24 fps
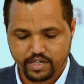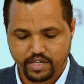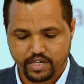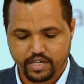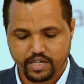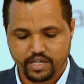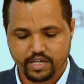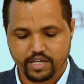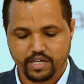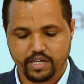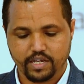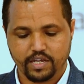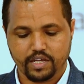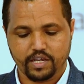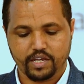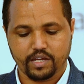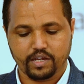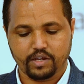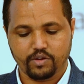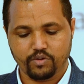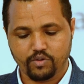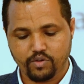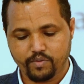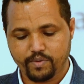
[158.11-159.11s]

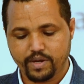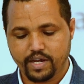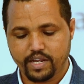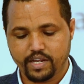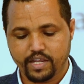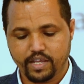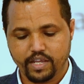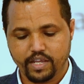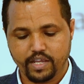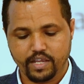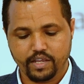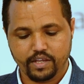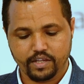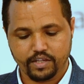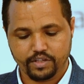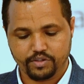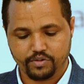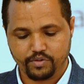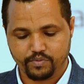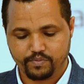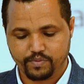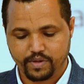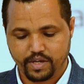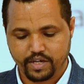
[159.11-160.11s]
Globally,
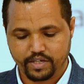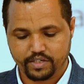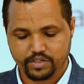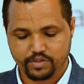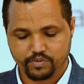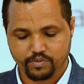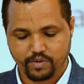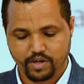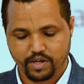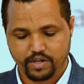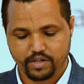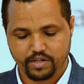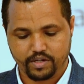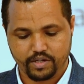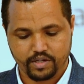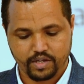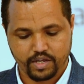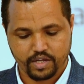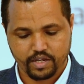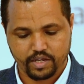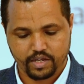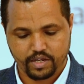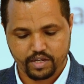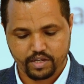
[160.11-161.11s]
Ethiopia is one
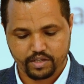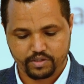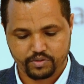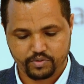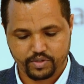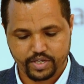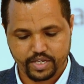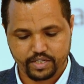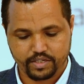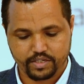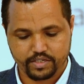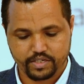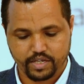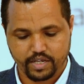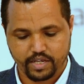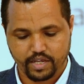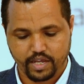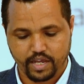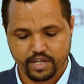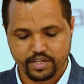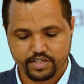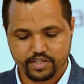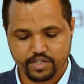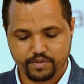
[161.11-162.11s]
associated the
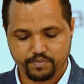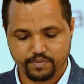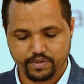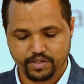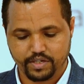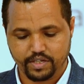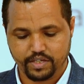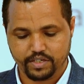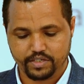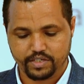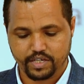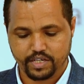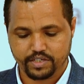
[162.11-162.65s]
ICPDs,